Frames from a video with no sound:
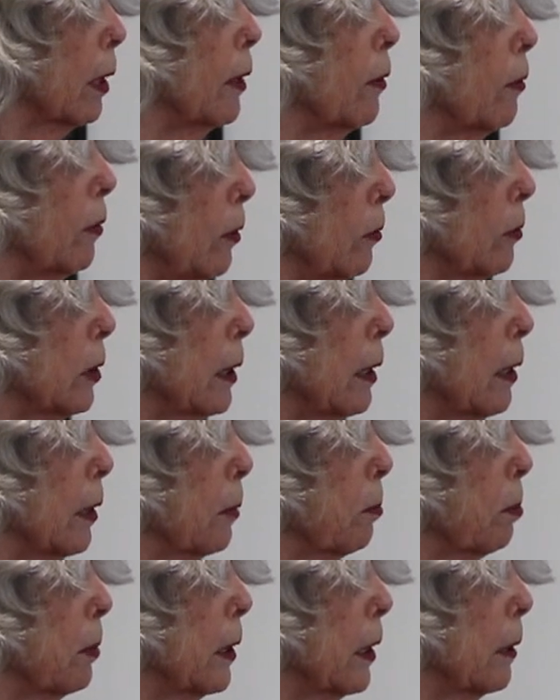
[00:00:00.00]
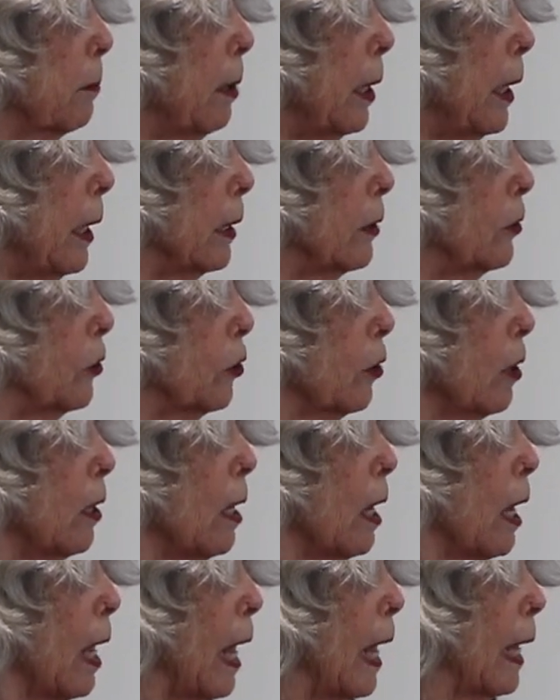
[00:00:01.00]
that you see on the printed page.
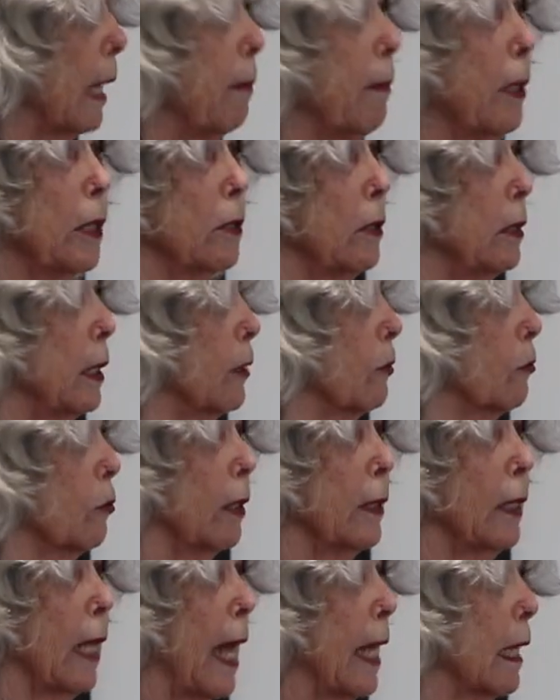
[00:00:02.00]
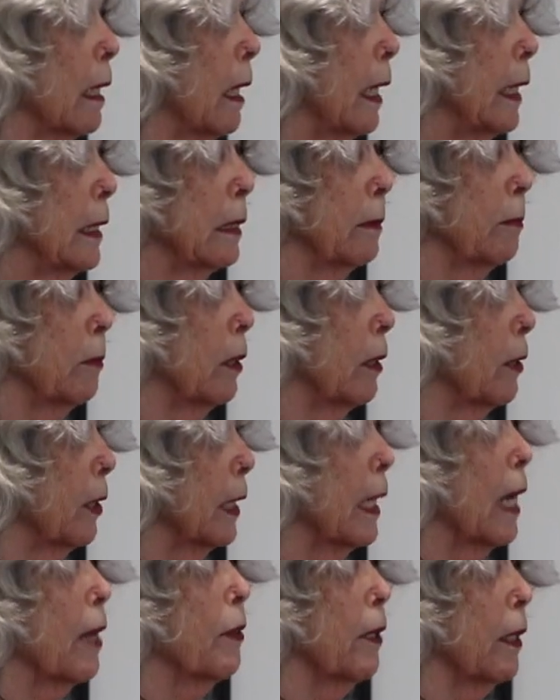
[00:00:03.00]
And I'm not here trying to analyze him or
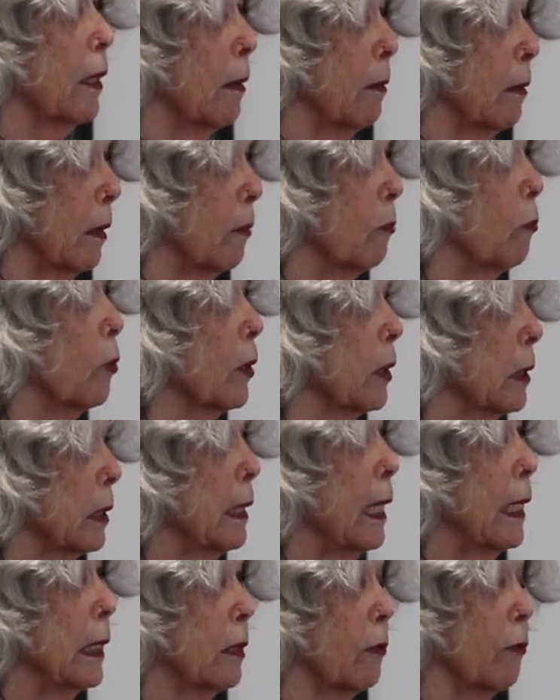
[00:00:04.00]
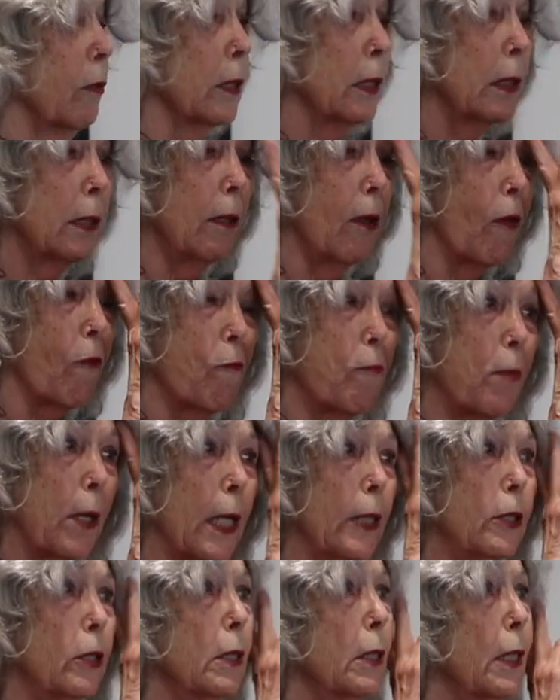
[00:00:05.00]
anything, I think that the work stands for itself, but
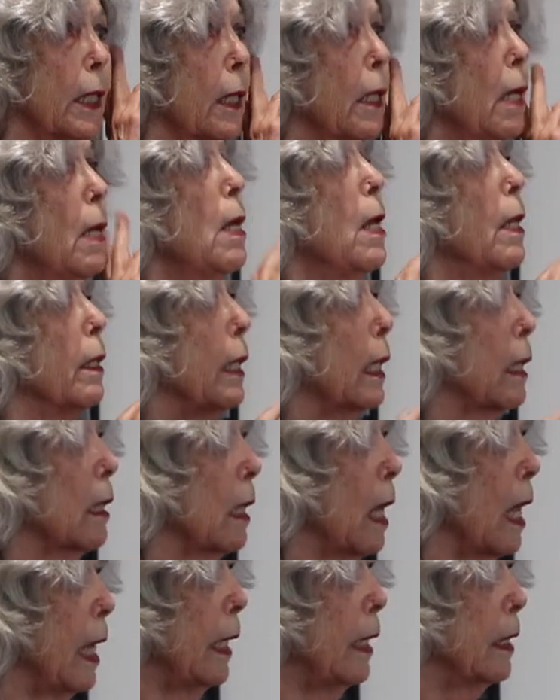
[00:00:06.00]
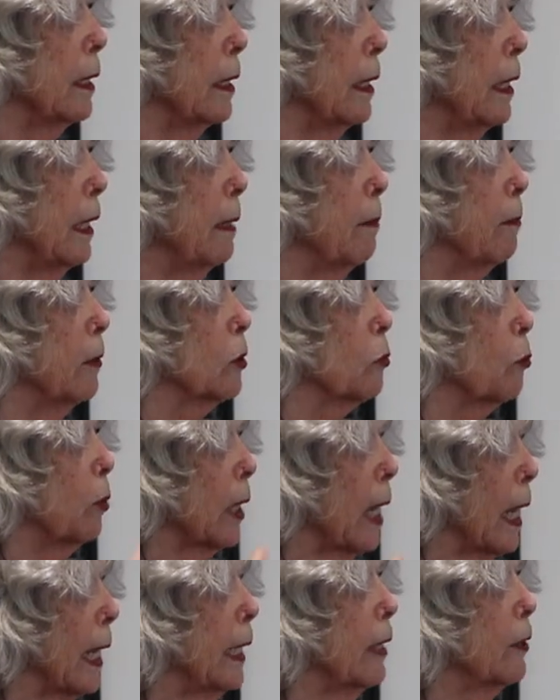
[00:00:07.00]
I just think that lion in him is what
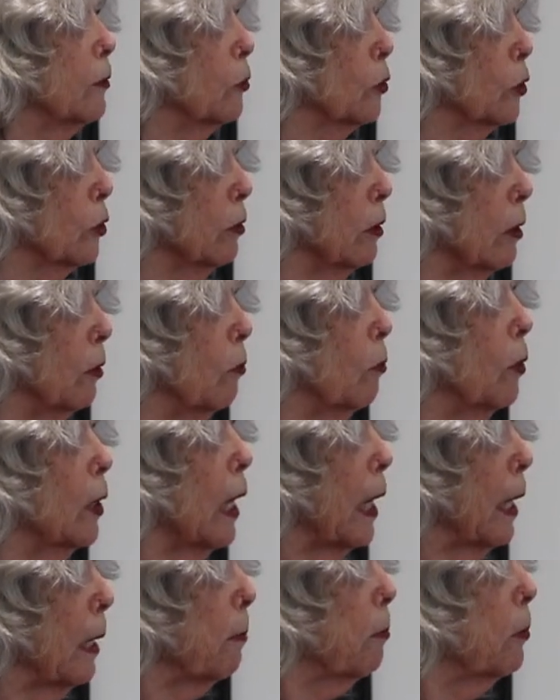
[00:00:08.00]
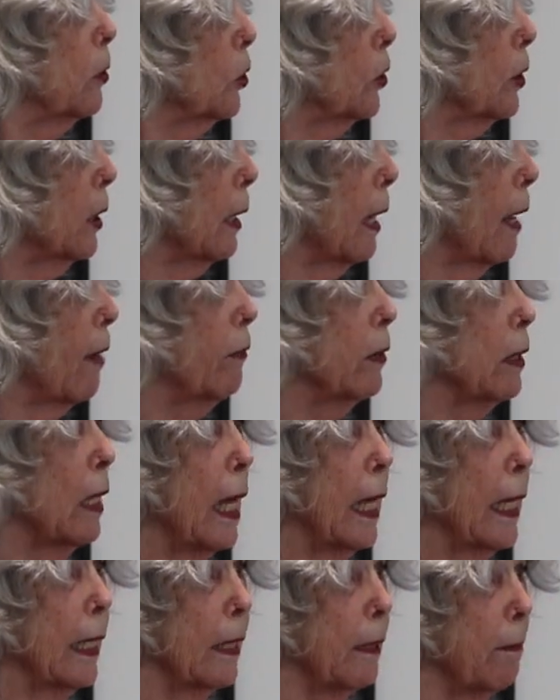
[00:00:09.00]
I understood and what I appreciate. I have a
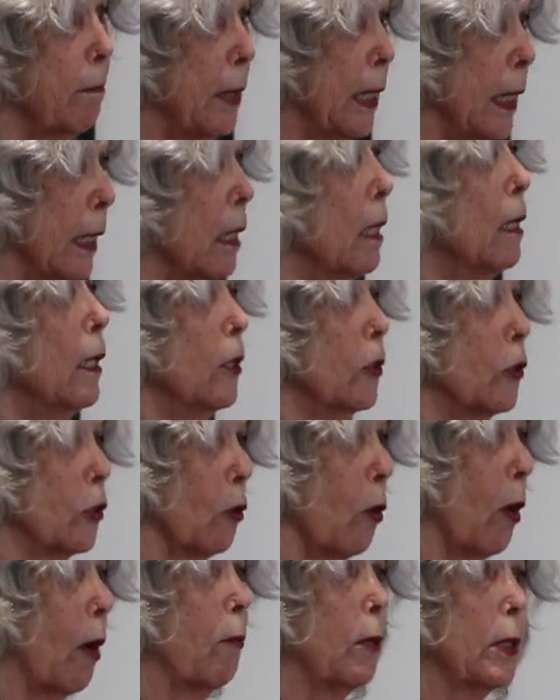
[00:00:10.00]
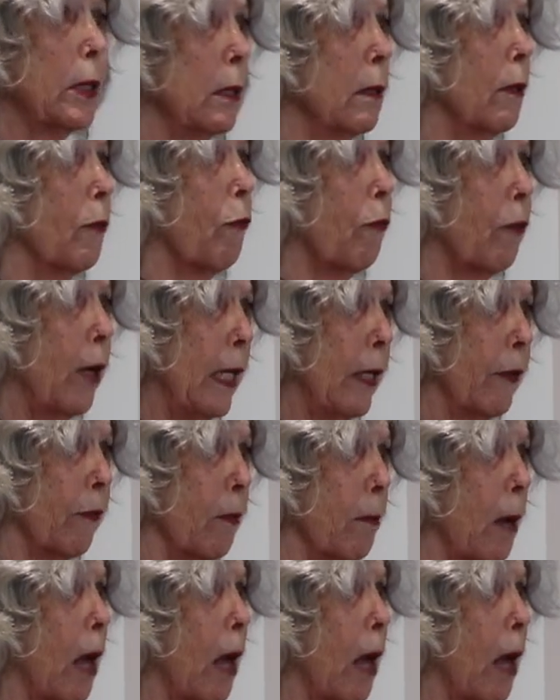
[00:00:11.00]
lion in me, so I wasn't afraid of him.